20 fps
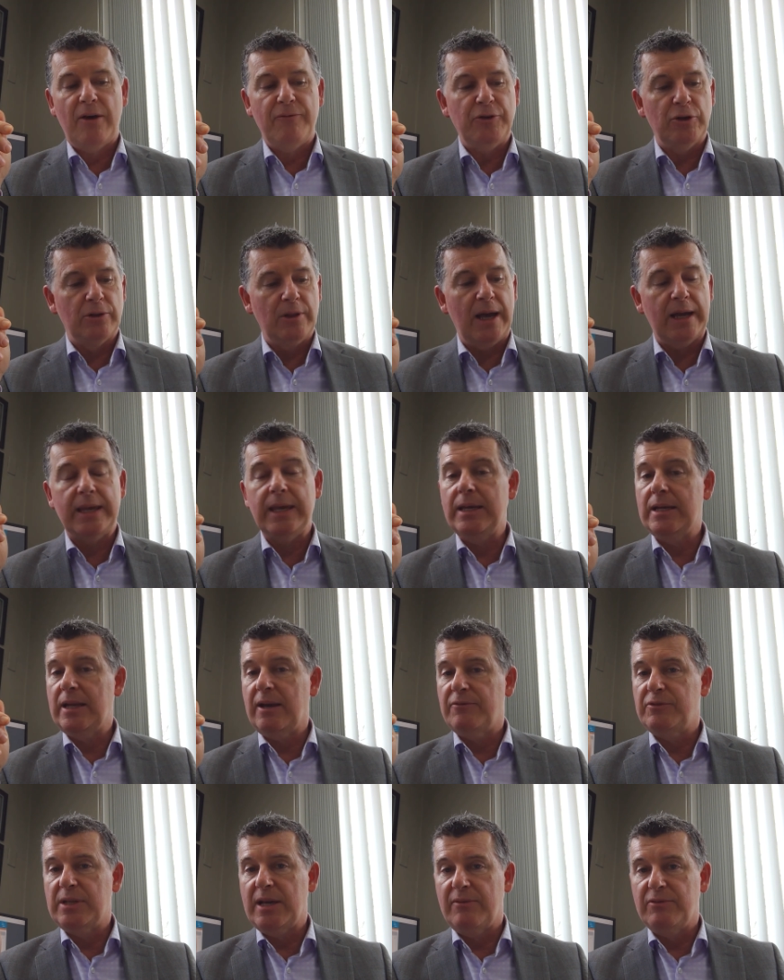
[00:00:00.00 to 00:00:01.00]
if you're lucky
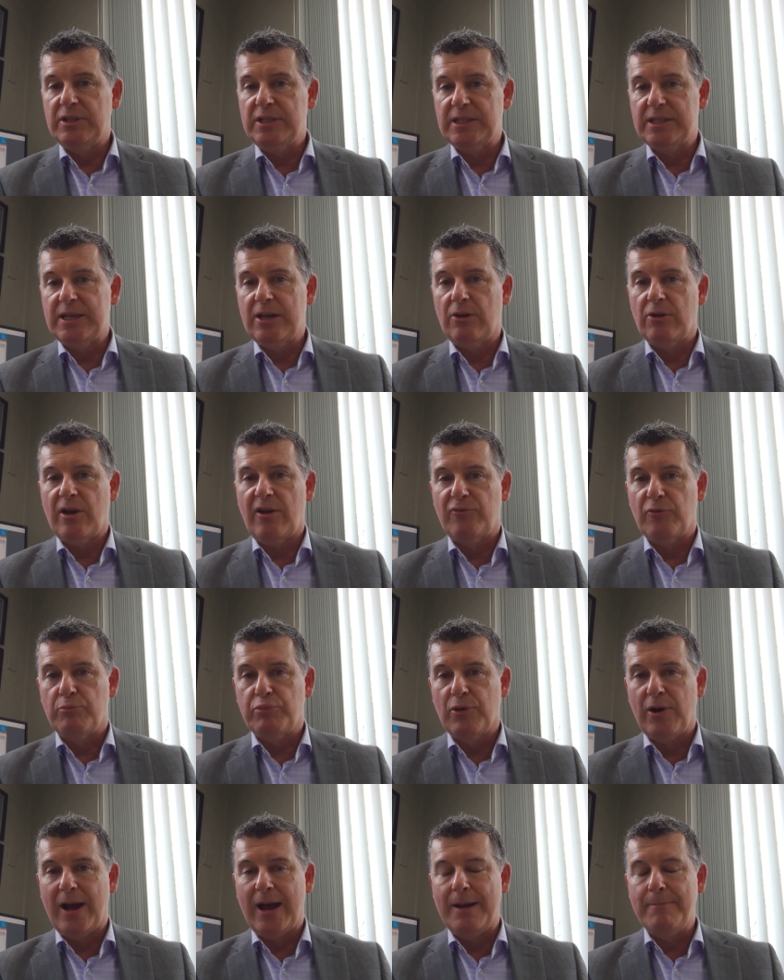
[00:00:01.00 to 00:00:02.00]
enough to have a discount off of
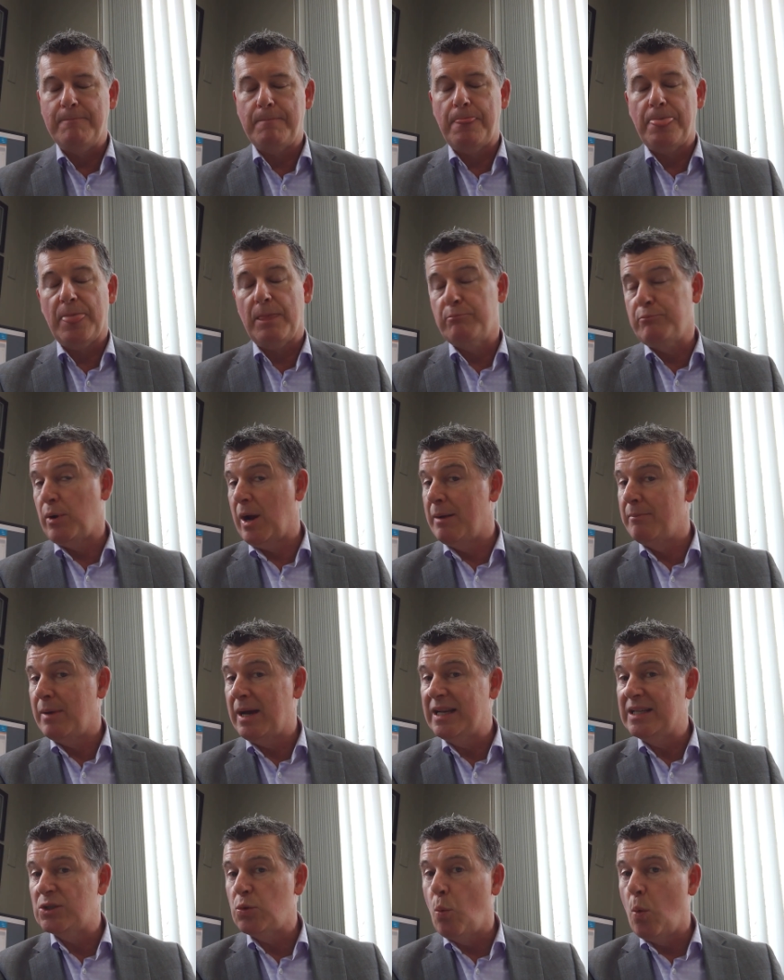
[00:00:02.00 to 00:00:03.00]
prime
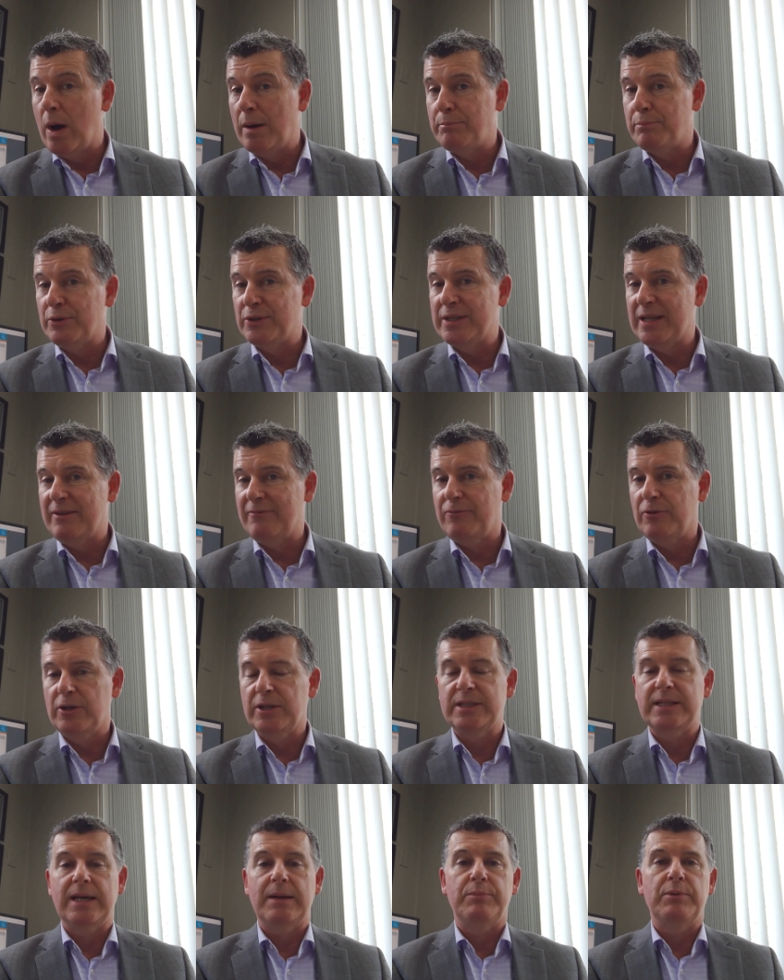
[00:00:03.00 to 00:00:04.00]
minus 1%, for
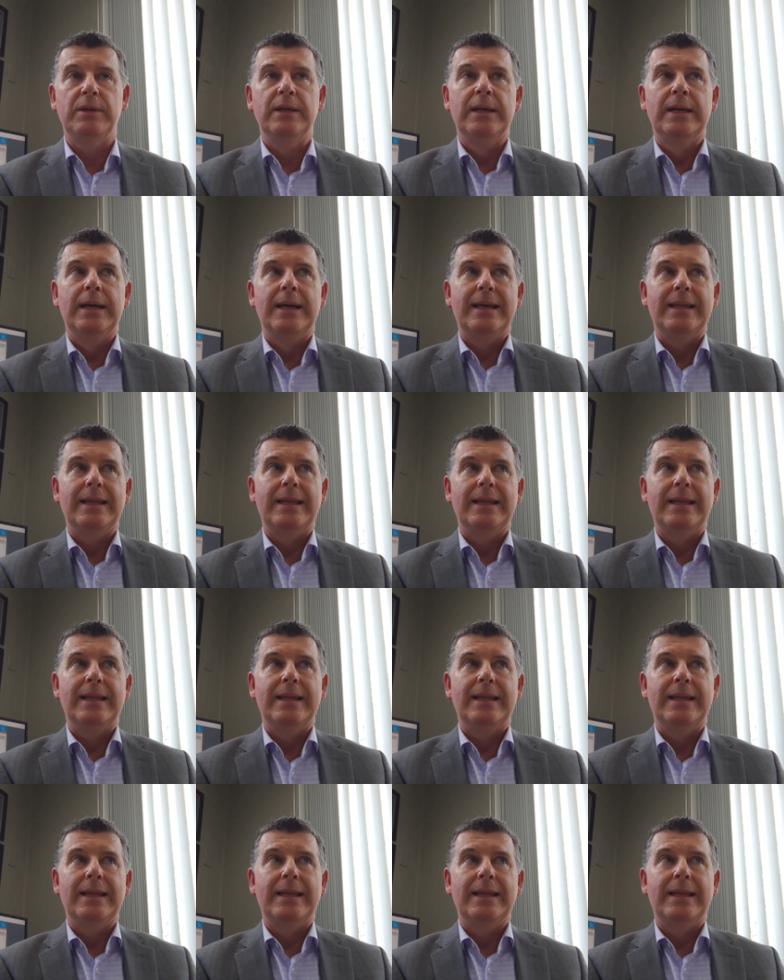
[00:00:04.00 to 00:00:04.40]
example,